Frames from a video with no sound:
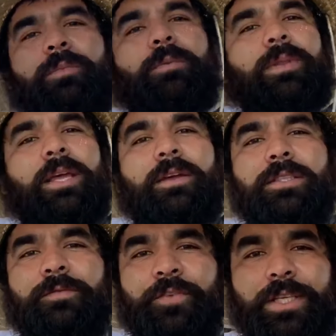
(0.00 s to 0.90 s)
be playing
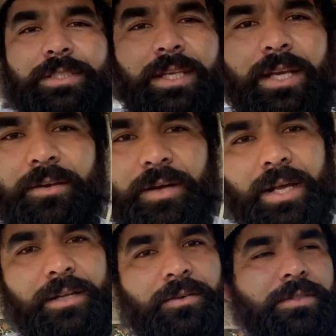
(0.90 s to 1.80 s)
freeze tag or how
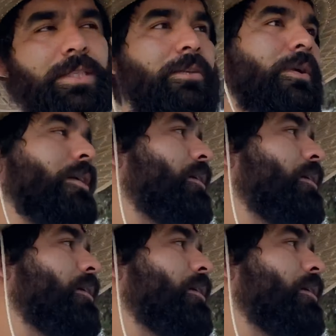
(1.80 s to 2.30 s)
they go see, like